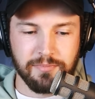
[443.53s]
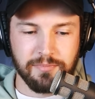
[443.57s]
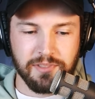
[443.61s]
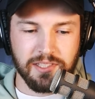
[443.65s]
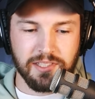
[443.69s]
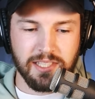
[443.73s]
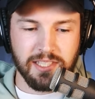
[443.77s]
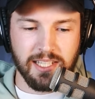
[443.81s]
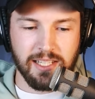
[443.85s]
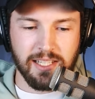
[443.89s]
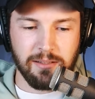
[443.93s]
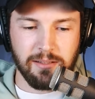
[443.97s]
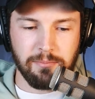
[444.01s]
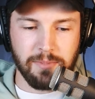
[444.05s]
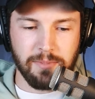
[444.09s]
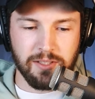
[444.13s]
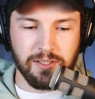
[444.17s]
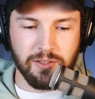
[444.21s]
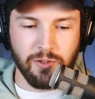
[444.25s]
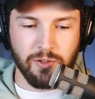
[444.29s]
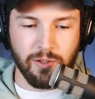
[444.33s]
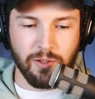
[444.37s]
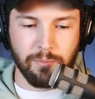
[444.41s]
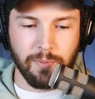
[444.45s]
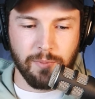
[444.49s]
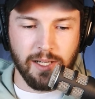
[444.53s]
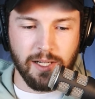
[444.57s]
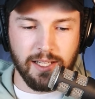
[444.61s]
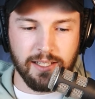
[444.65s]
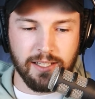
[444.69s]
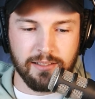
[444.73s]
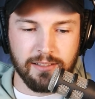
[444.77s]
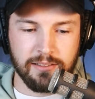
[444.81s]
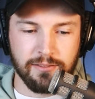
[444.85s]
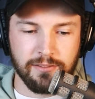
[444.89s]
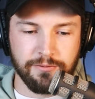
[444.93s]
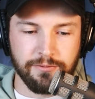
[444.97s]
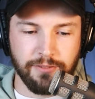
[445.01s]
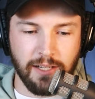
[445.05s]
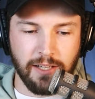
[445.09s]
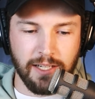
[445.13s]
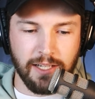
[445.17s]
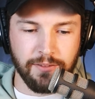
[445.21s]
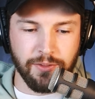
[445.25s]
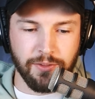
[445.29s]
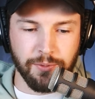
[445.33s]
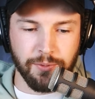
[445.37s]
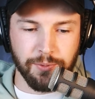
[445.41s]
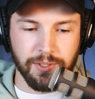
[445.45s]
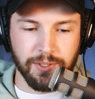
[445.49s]
C Mizcore Mud
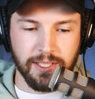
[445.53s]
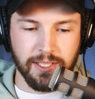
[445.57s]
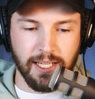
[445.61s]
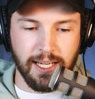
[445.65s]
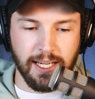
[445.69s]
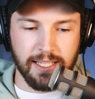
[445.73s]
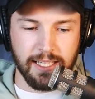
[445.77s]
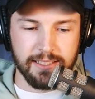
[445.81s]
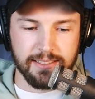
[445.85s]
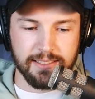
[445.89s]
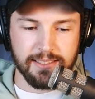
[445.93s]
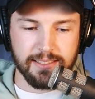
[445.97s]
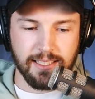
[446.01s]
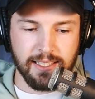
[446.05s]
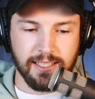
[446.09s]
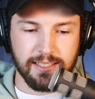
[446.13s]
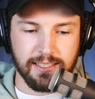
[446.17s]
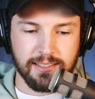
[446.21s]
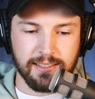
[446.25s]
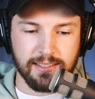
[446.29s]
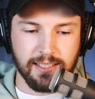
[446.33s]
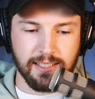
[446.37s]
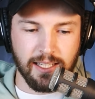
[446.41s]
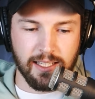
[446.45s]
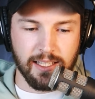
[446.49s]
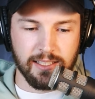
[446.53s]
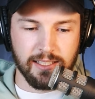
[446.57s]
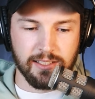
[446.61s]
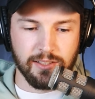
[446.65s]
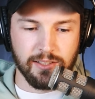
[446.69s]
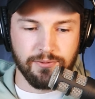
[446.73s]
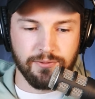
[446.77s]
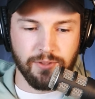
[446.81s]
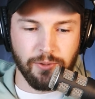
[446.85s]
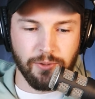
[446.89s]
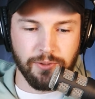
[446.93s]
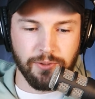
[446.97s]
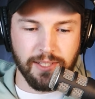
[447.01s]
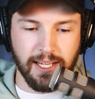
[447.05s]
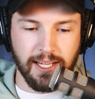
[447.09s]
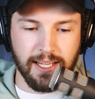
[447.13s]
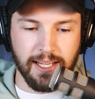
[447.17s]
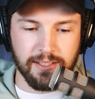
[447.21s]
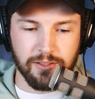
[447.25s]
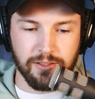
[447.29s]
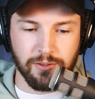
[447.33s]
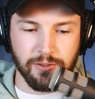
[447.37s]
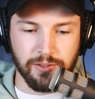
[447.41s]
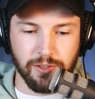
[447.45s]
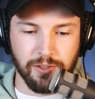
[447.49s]
5386 said, You've told the
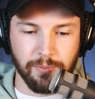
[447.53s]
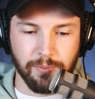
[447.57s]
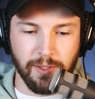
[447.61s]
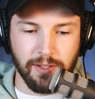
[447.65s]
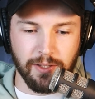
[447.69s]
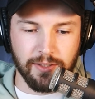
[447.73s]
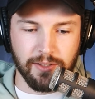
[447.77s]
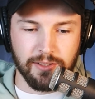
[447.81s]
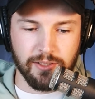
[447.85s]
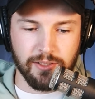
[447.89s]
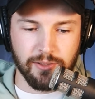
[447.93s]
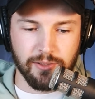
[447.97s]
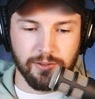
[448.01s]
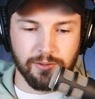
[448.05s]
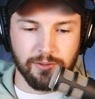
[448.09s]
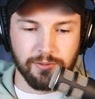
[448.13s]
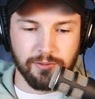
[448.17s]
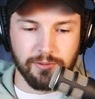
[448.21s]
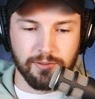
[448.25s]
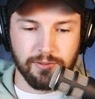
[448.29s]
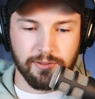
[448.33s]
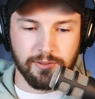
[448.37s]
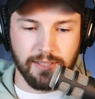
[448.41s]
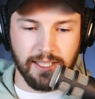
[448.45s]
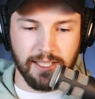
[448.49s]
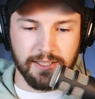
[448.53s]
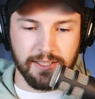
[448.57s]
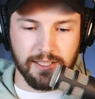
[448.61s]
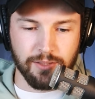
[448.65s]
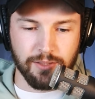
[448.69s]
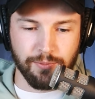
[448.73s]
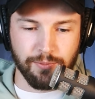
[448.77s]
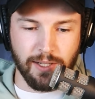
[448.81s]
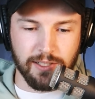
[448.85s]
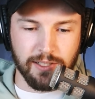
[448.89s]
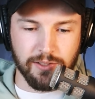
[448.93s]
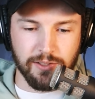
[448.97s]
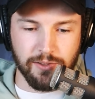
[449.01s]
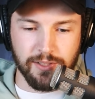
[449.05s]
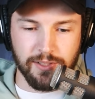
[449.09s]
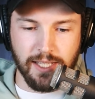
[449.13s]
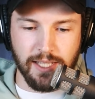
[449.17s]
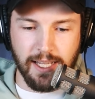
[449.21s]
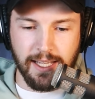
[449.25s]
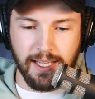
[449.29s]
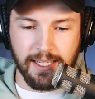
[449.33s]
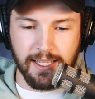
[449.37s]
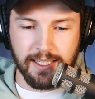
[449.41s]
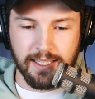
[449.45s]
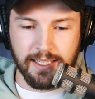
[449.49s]
asshole you're married to that this wrecks your
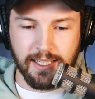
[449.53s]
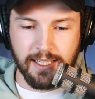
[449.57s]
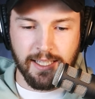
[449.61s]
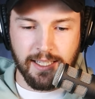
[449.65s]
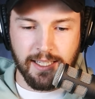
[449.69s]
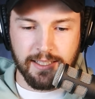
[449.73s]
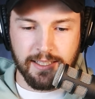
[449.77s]
day.